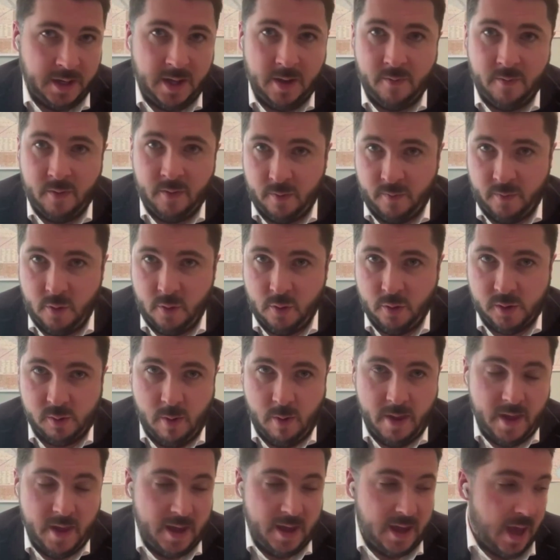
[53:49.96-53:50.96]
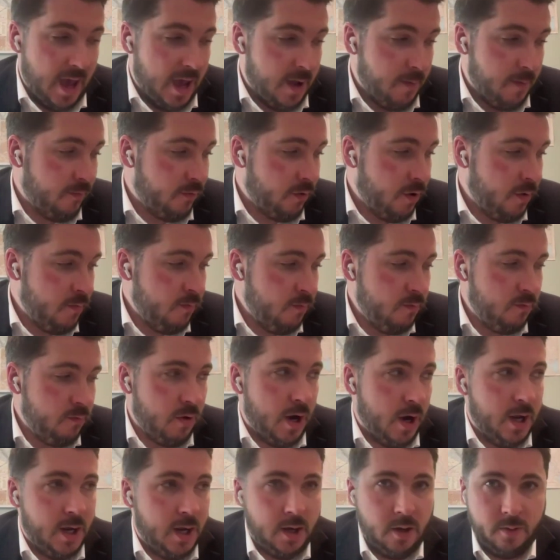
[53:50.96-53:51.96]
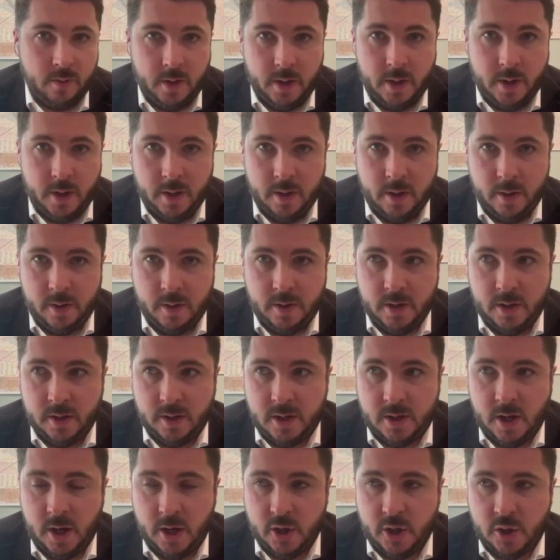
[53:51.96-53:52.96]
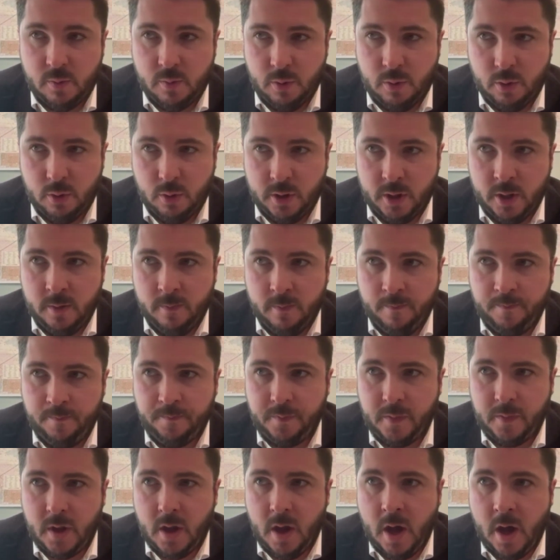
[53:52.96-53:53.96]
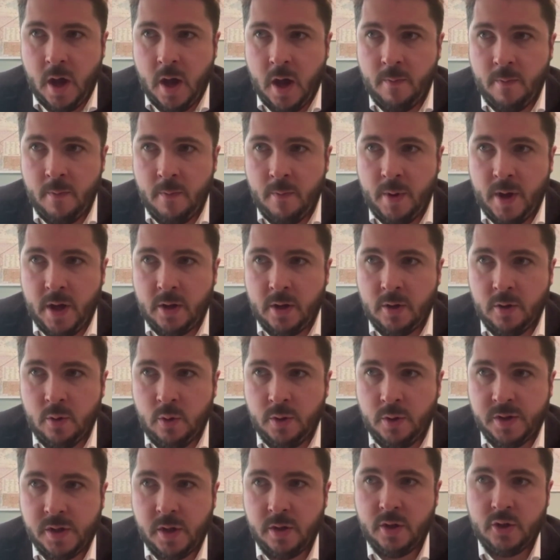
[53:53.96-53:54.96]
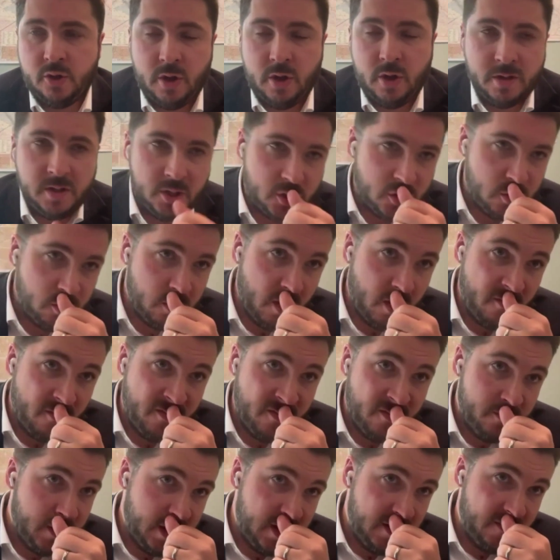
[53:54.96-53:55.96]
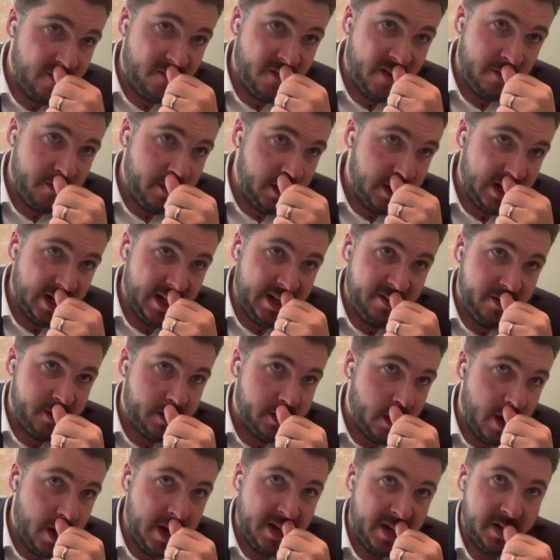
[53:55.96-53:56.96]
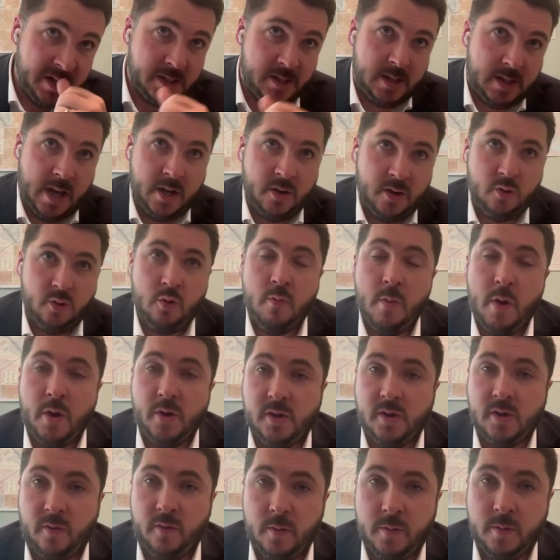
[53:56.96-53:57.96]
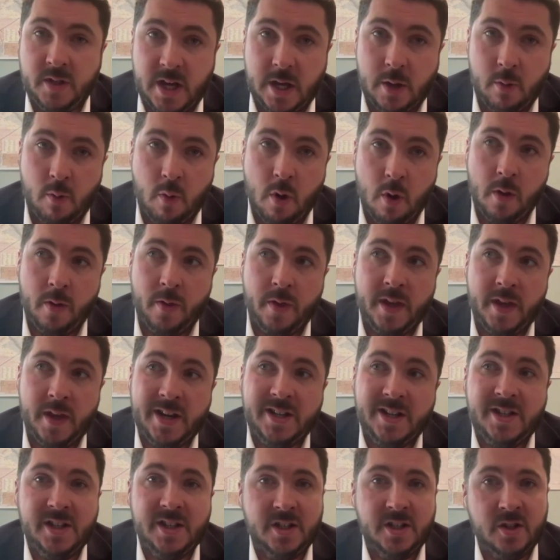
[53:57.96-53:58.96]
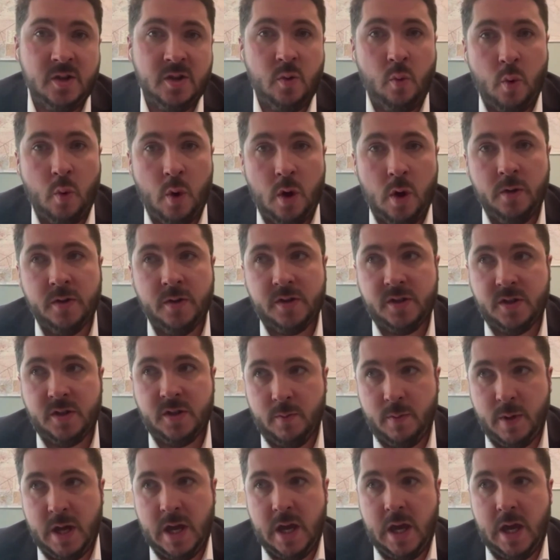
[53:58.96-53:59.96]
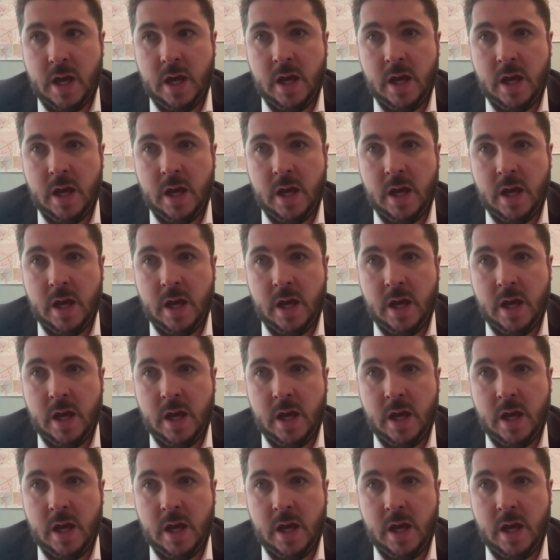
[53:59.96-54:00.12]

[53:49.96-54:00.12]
and given, of course, where they came from, right along the Turkish border. But also, the transitional government made it very clear, as I understand, almost from day one, that it didn't want to